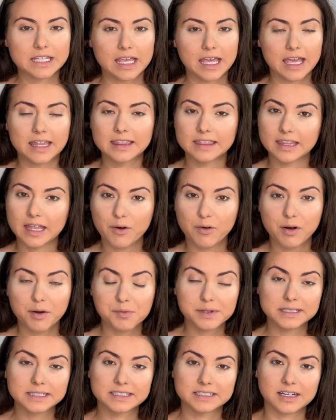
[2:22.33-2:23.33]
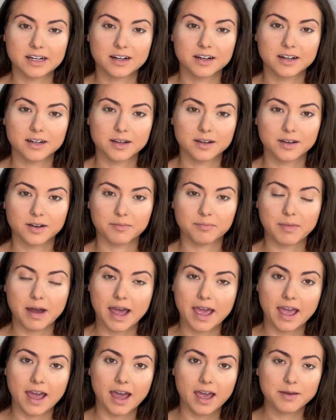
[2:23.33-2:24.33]
And now I will start
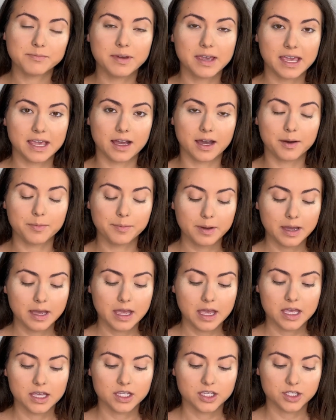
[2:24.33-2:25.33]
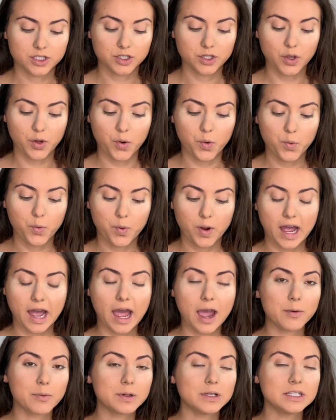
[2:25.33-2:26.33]
my eye makeup. So
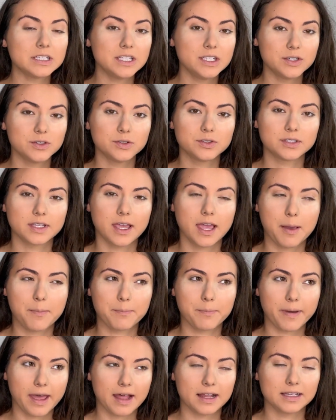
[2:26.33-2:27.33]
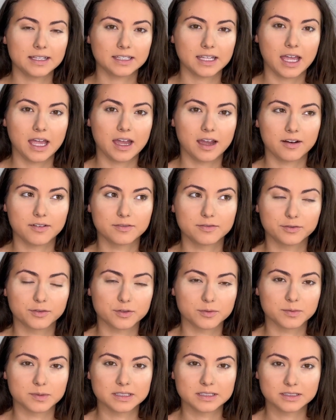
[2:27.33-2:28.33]
I will use a palette I have
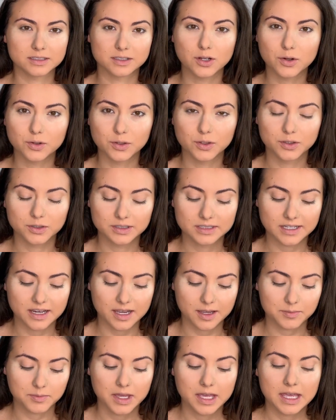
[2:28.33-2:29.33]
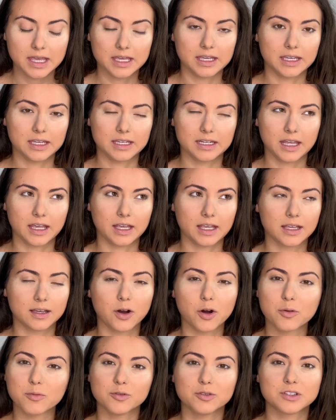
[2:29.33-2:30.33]
from so long time and I
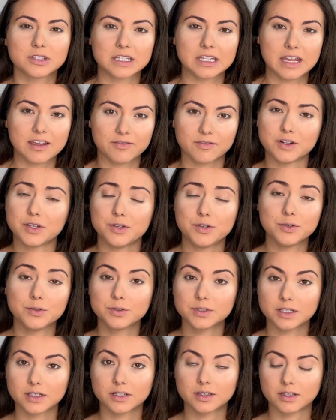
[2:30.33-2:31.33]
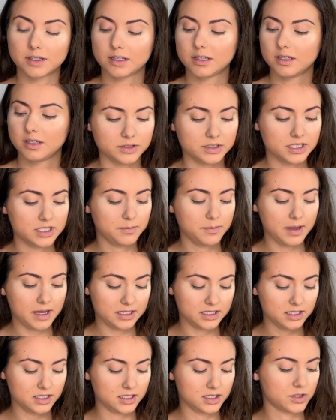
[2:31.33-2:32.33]
almost never use it. This
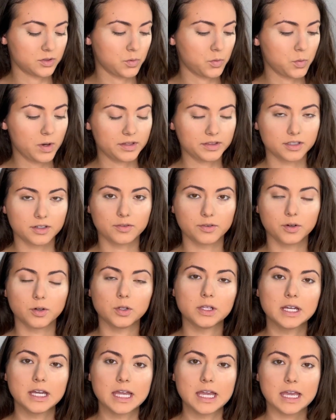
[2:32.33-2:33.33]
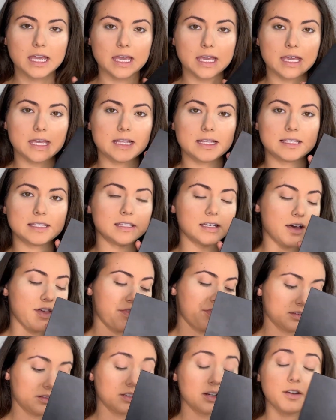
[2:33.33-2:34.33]
palette is wonderful. It's the
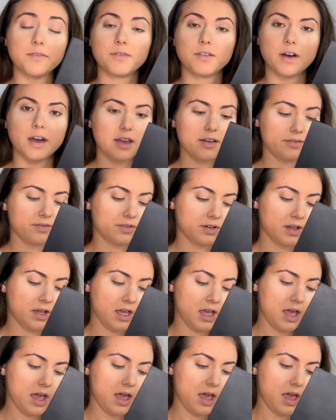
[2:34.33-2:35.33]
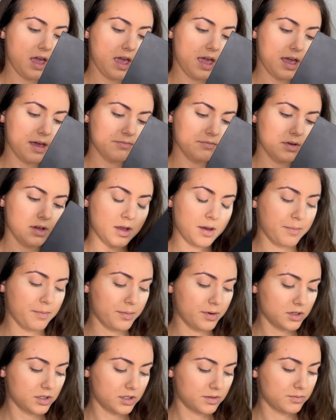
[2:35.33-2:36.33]
35M
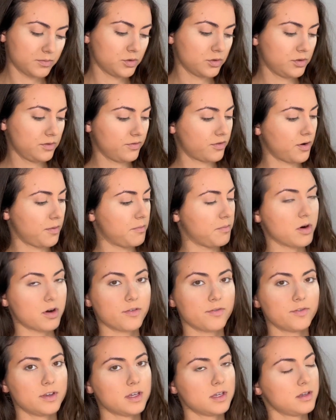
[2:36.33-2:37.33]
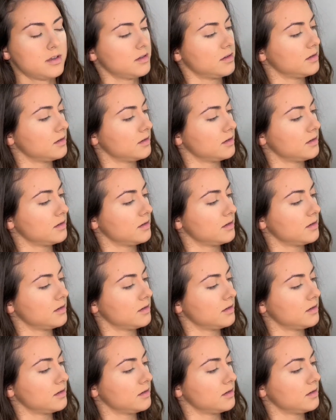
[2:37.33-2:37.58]
Boss Mode from Morphe.